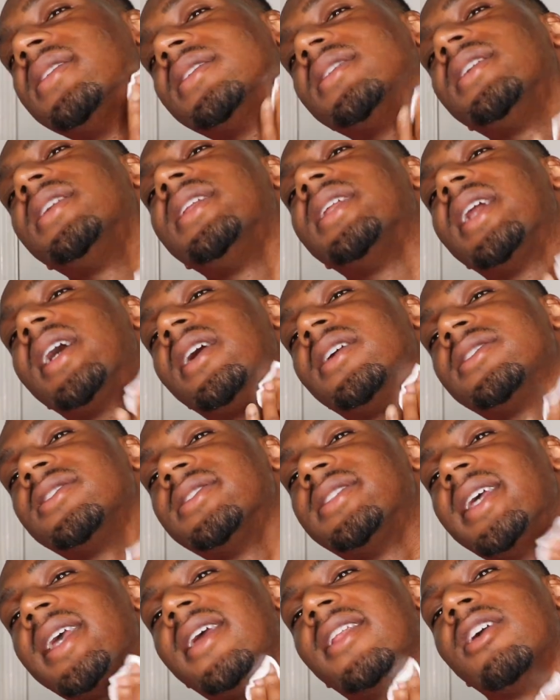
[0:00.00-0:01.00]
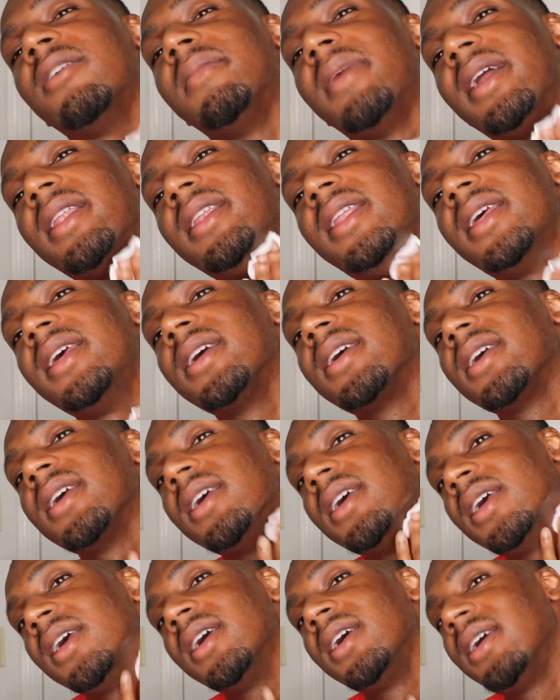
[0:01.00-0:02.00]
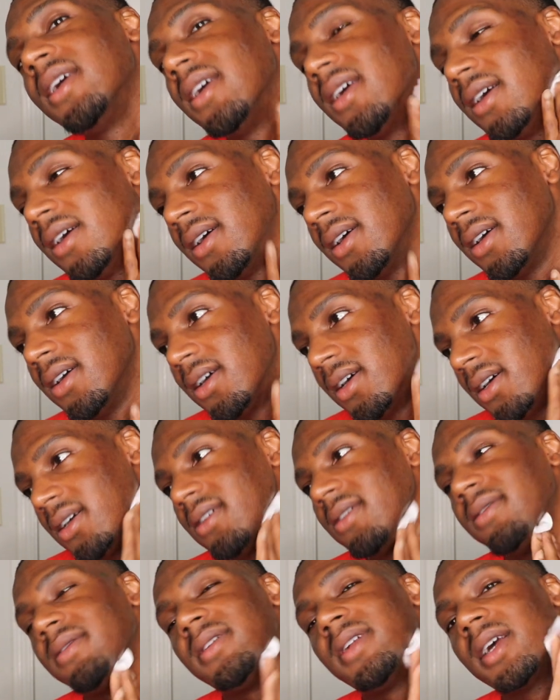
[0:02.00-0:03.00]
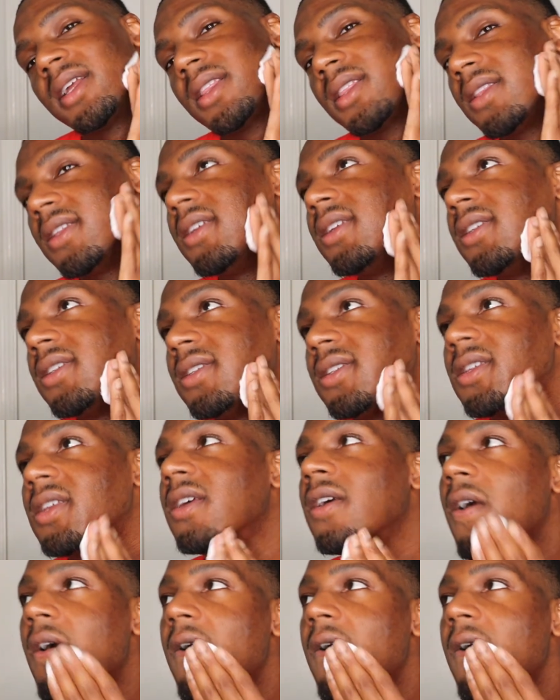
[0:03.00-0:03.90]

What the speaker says: and then I also take it on my neck like this.